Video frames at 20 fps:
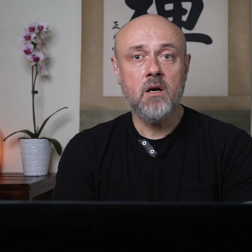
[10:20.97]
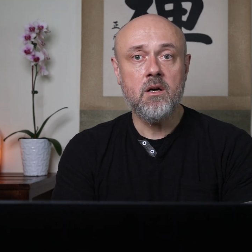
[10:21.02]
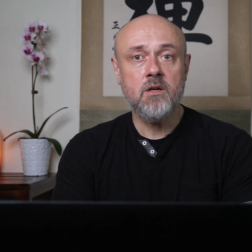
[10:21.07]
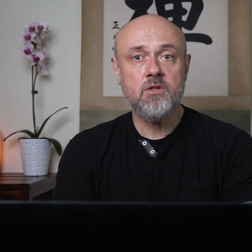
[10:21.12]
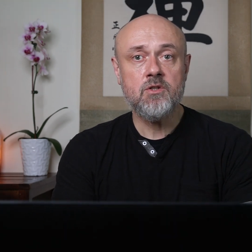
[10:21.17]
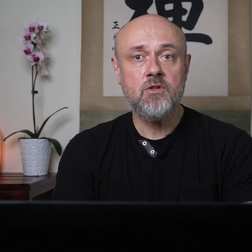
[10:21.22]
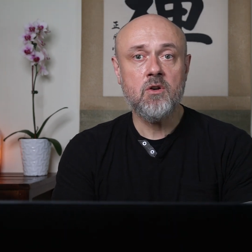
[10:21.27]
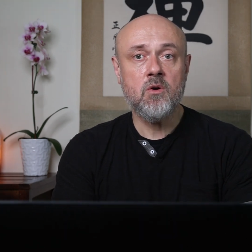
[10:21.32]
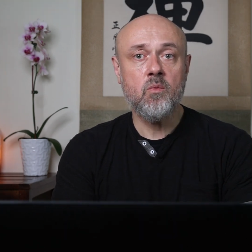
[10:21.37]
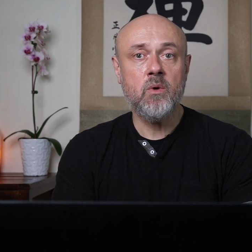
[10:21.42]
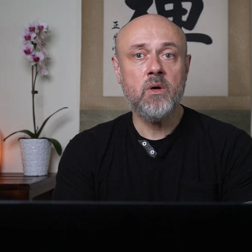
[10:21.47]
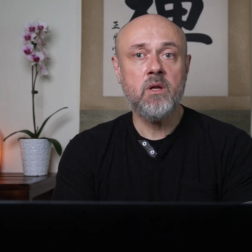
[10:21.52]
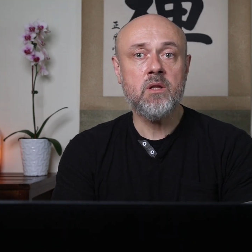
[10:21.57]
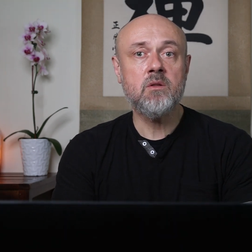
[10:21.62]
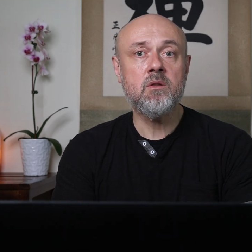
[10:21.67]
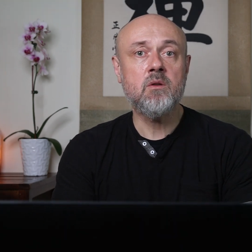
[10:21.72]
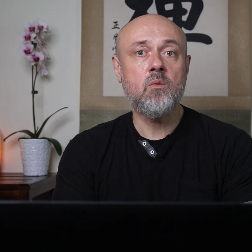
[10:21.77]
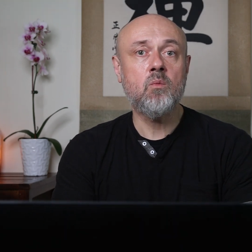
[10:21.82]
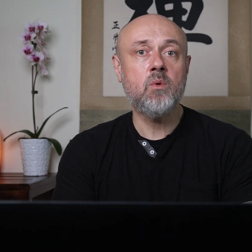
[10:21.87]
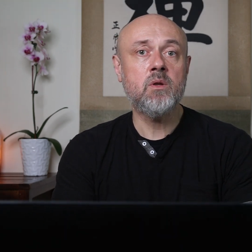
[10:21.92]
So
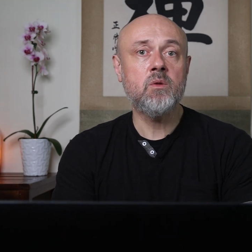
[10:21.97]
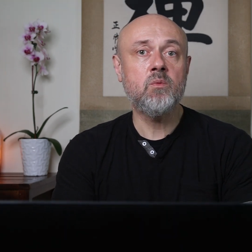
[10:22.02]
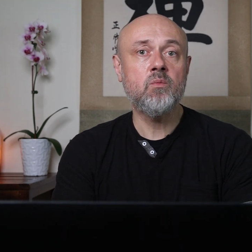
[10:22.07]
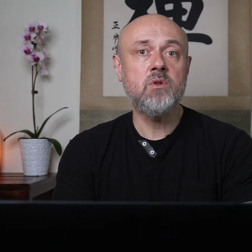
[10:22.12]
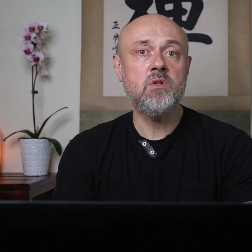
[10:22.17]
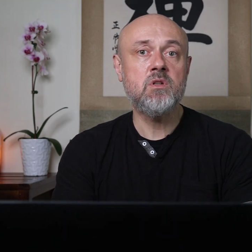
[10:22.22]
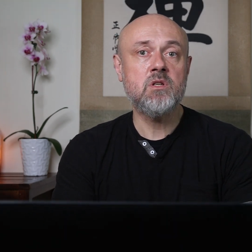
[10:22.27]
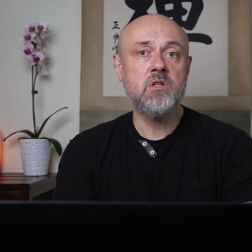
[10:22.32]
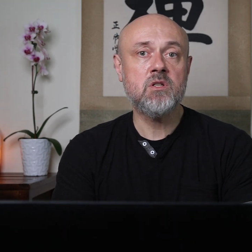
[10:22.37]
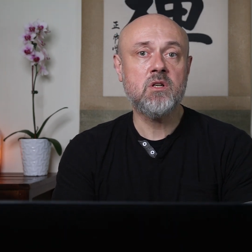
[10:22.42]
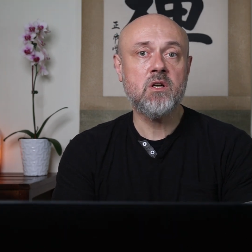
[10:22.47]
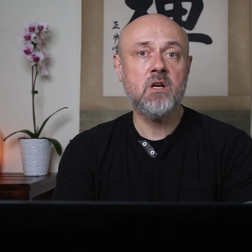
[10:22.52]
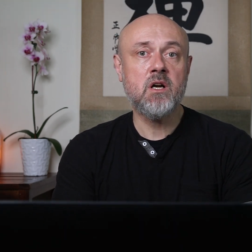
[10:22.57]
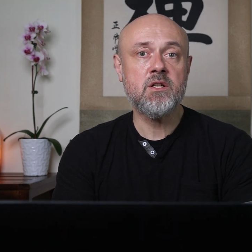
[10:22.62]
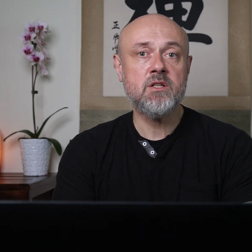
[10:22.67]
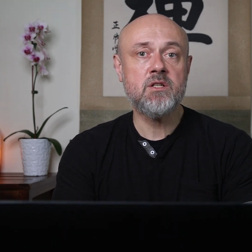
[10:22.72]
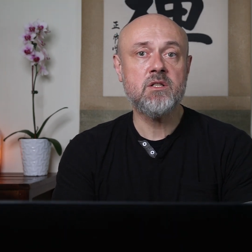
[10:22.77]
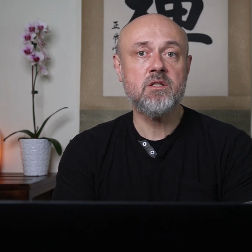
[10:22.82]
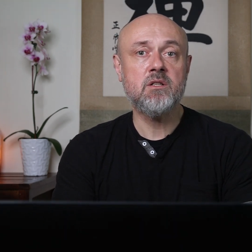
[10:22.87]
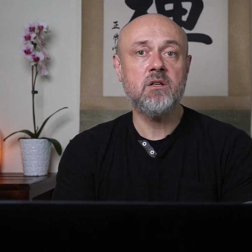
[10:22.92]
when we
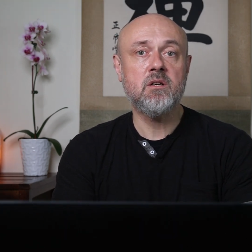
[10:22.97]
discussed